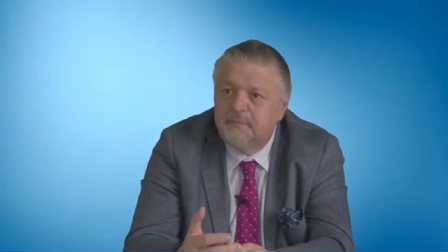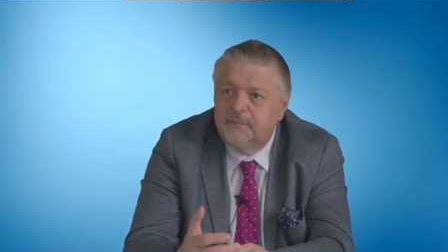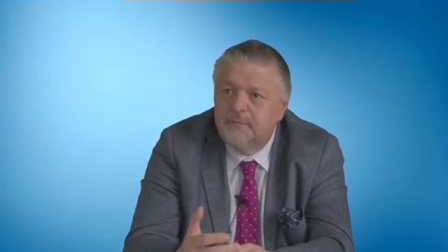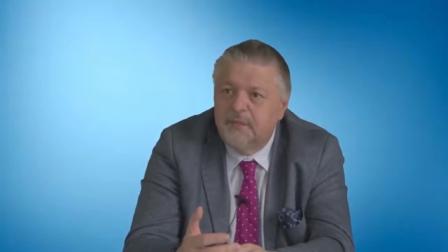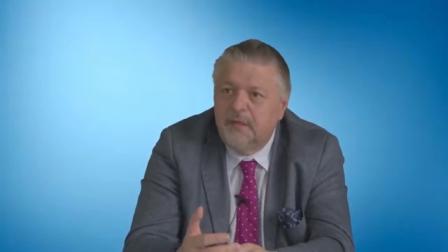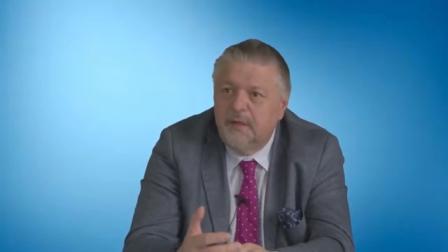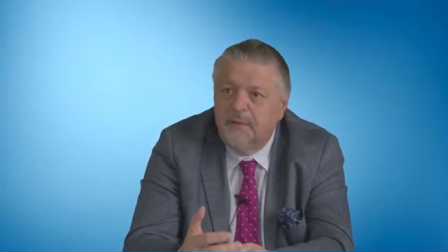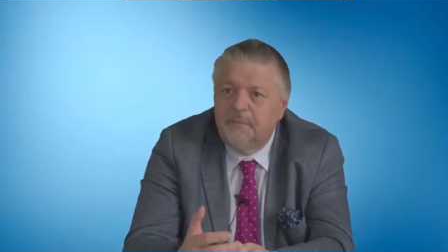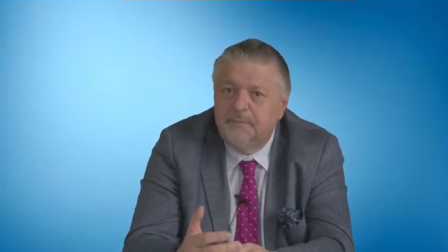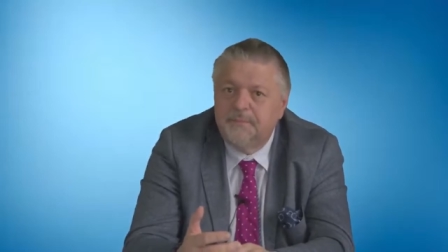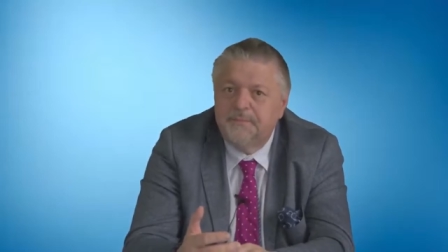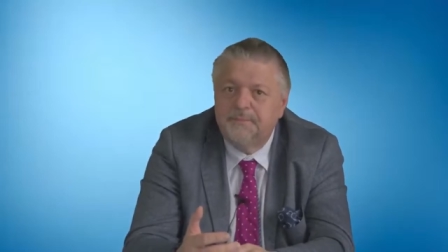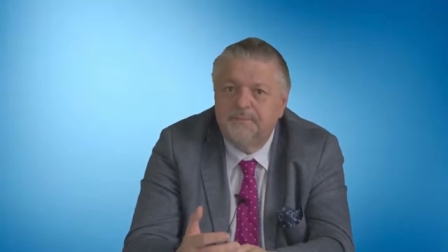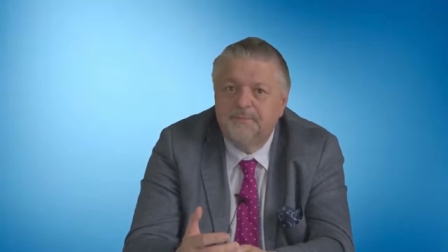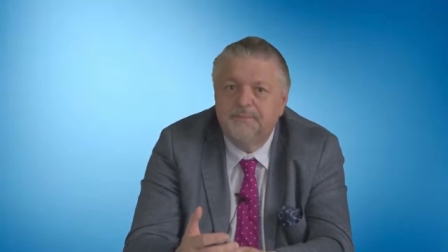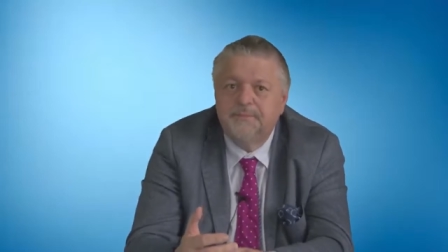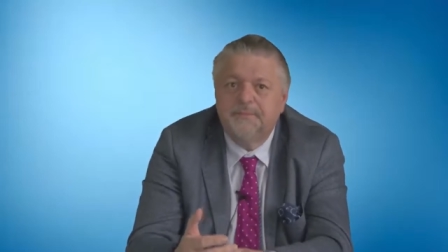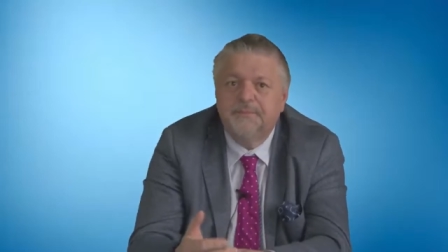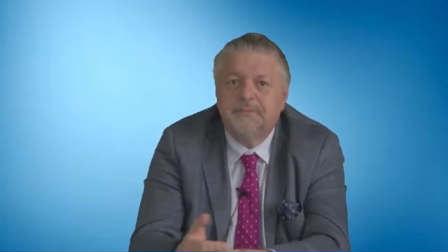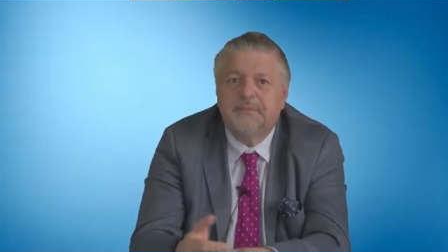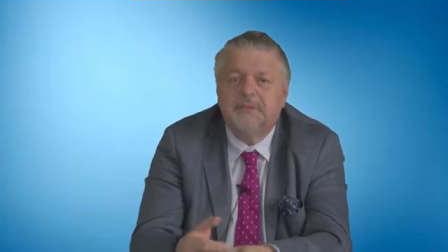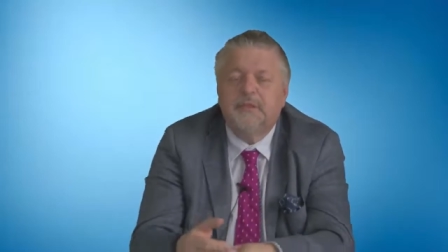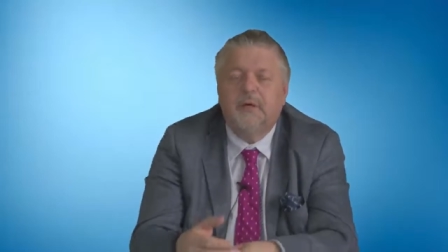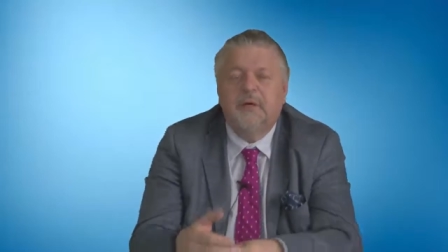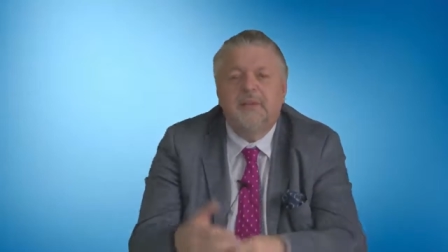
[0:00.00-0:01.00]
Yeah.
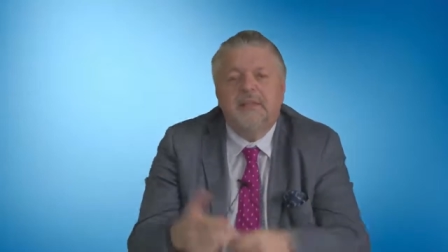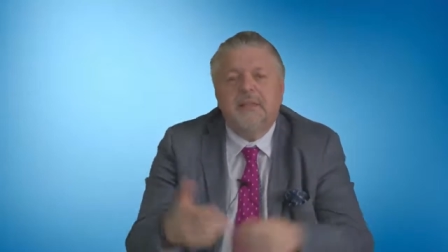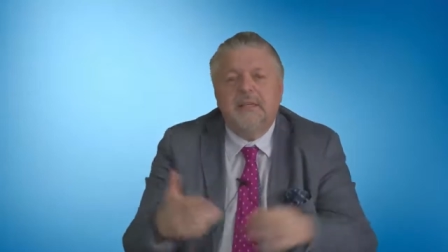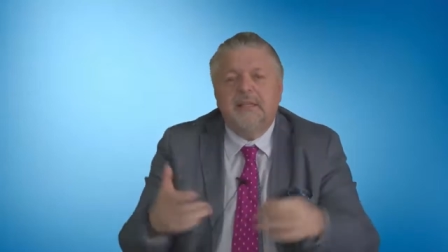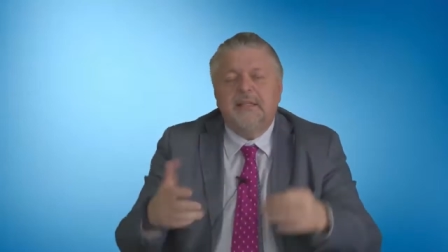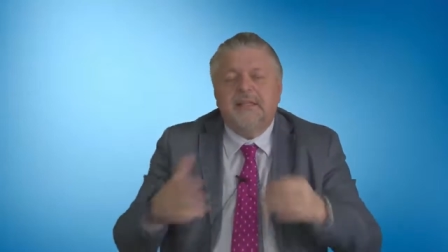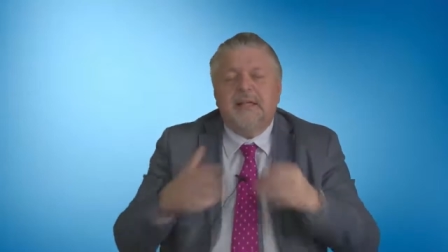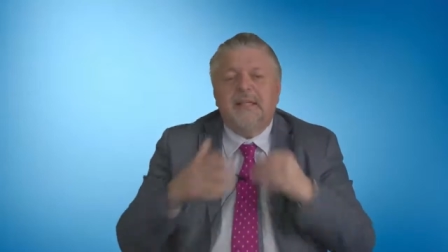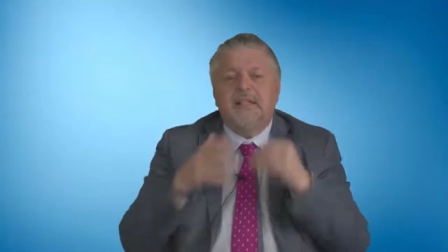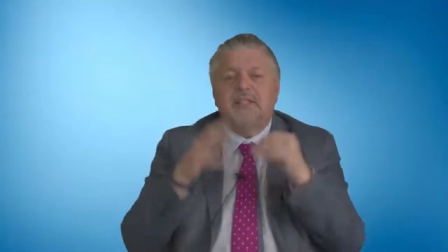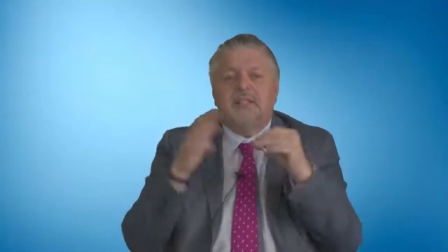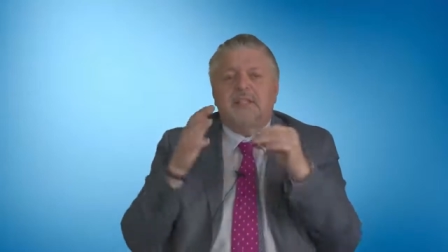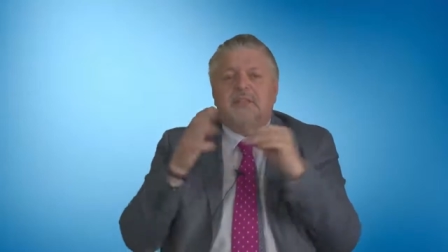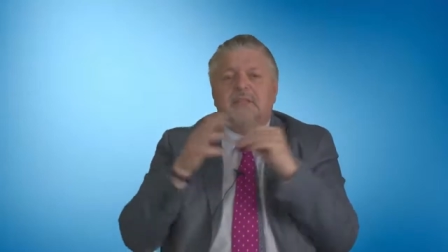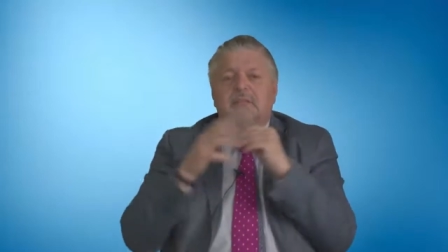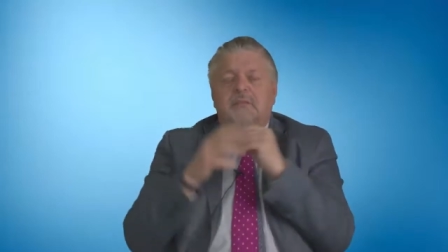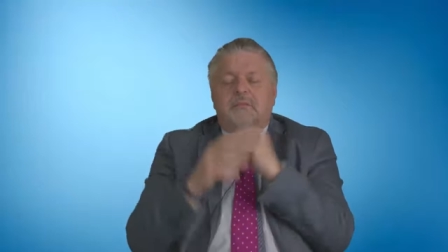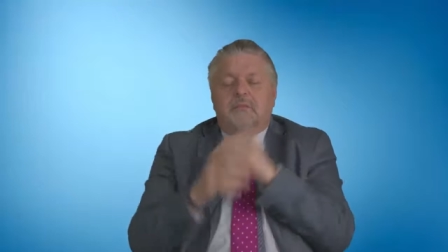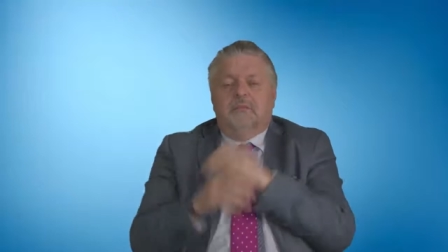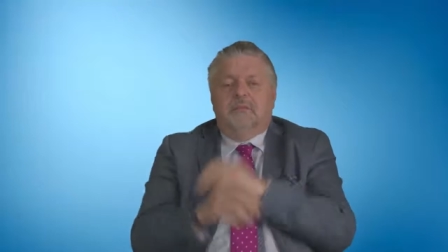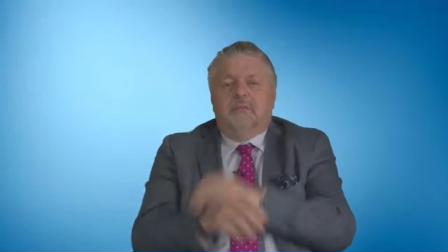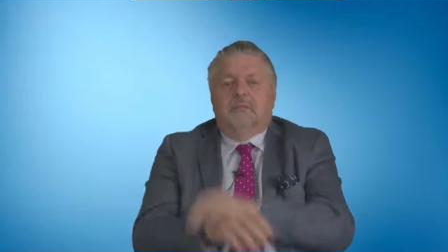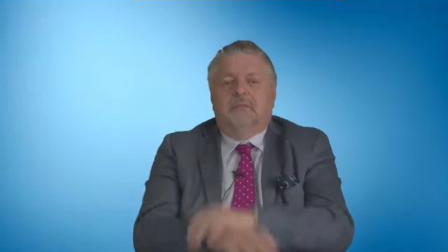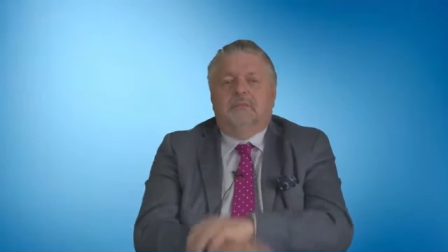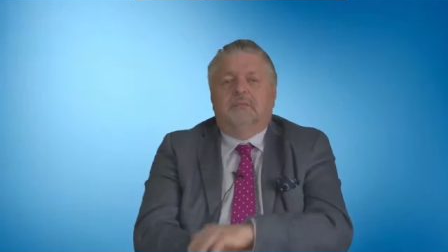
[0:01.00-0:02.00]
So I think that's,
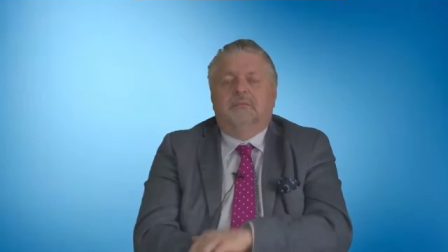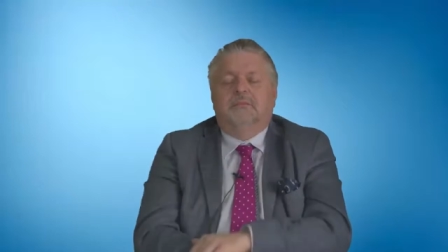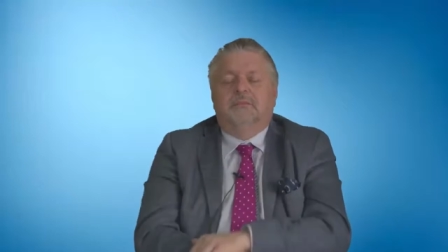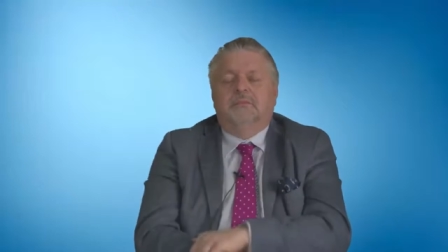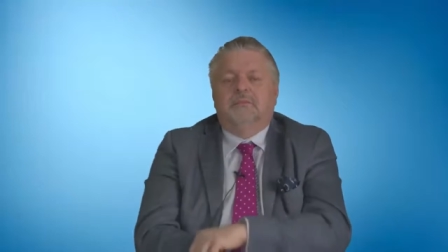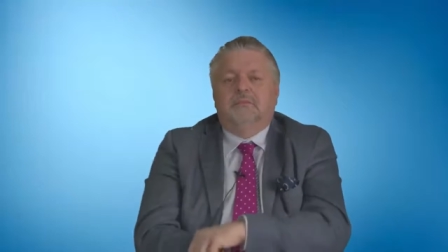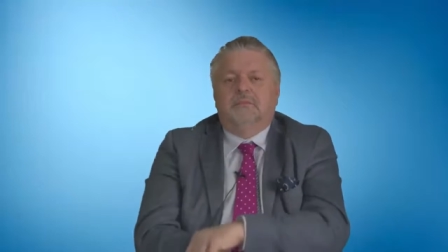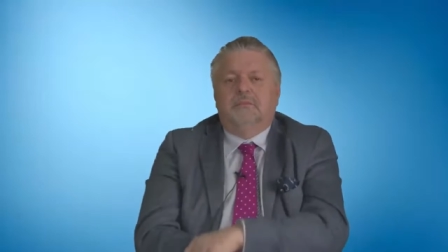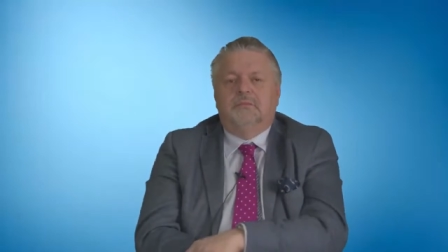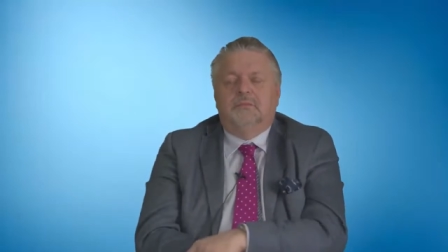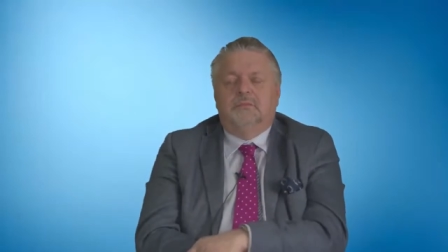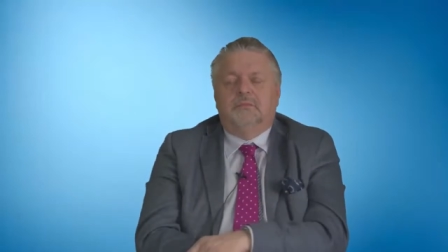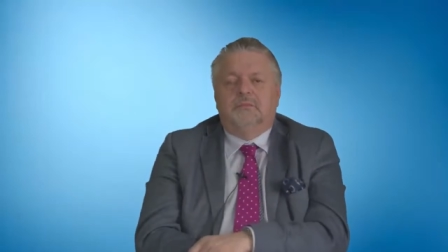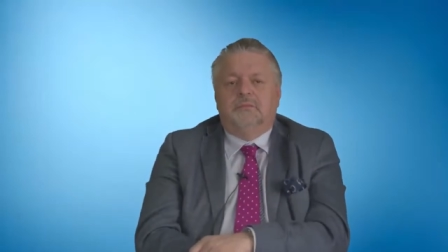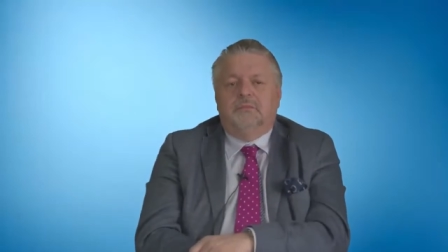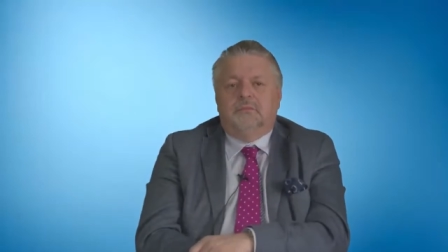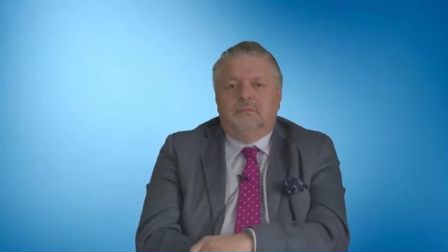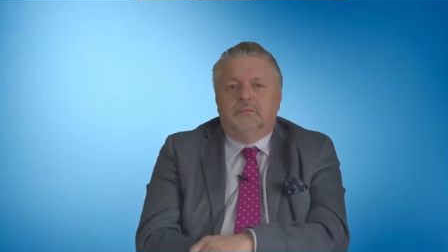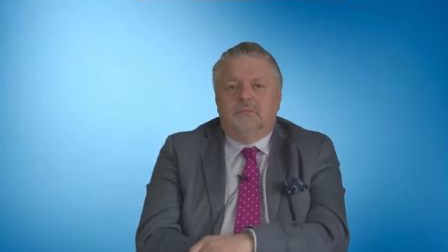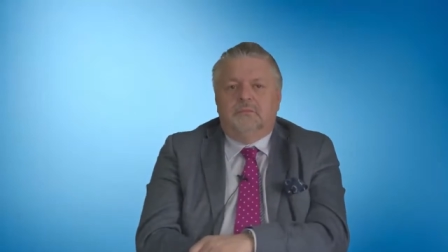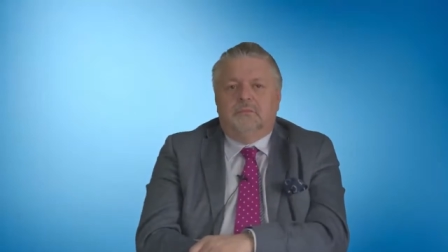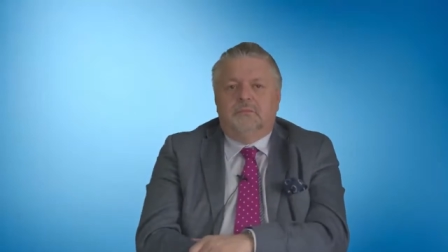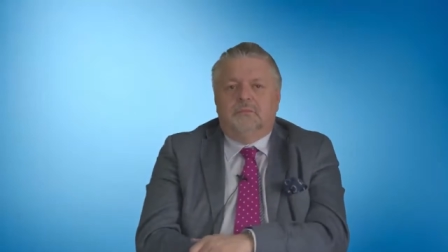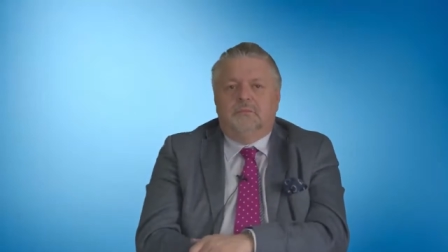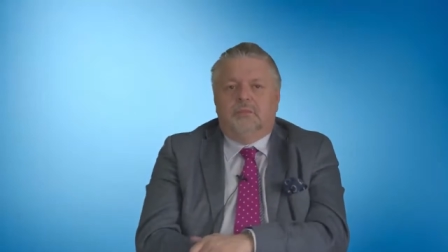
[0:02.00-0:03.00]

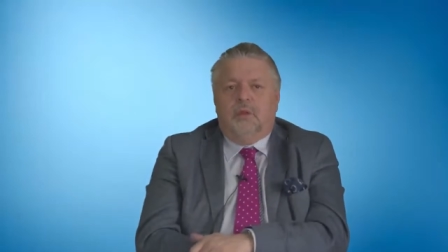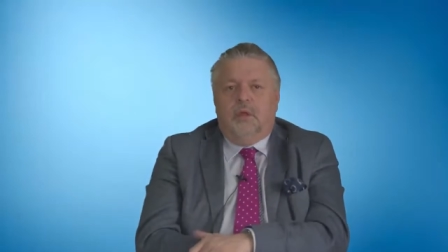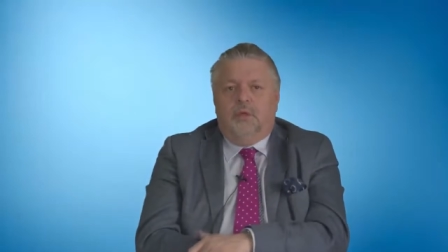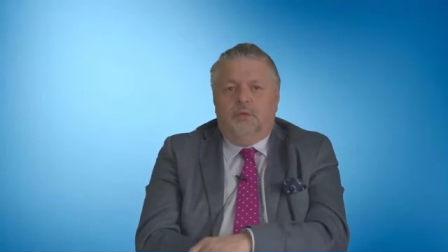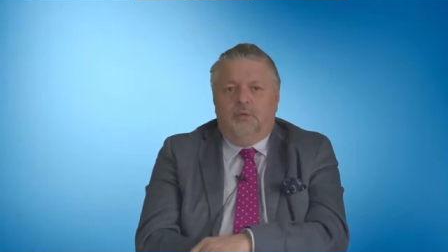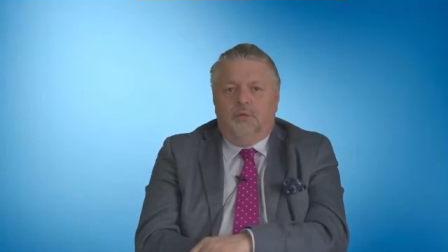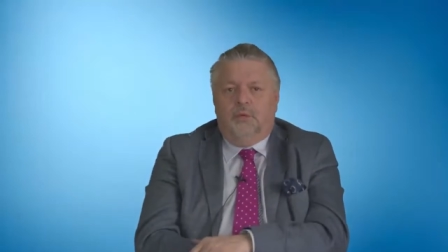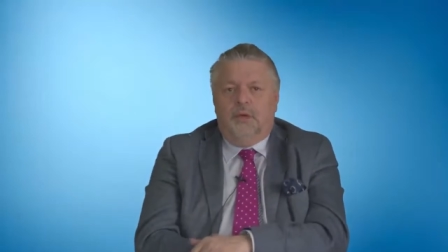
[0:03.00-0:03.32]
that's